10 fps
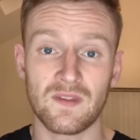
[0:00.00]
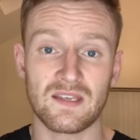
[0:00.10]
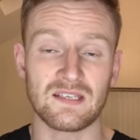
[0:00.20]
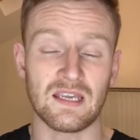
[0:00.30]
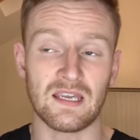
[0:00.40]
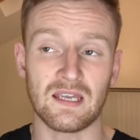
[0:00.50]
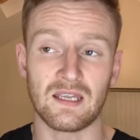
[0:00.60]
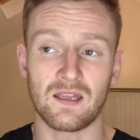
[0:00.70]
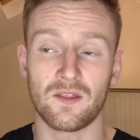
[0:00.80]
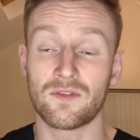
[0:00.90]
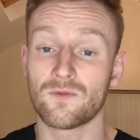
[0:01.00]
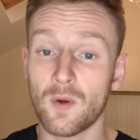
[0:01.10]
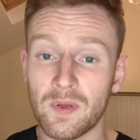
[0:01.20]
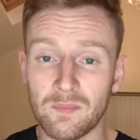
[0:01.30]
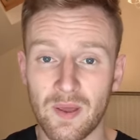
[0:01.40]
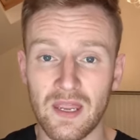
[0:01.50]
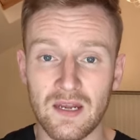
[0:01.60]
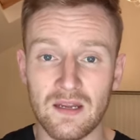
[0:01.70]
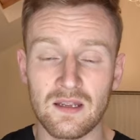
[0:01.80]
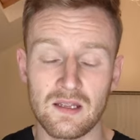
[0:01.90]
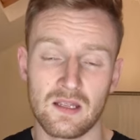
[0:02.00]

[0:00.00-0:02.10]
Is it a throbbing pain?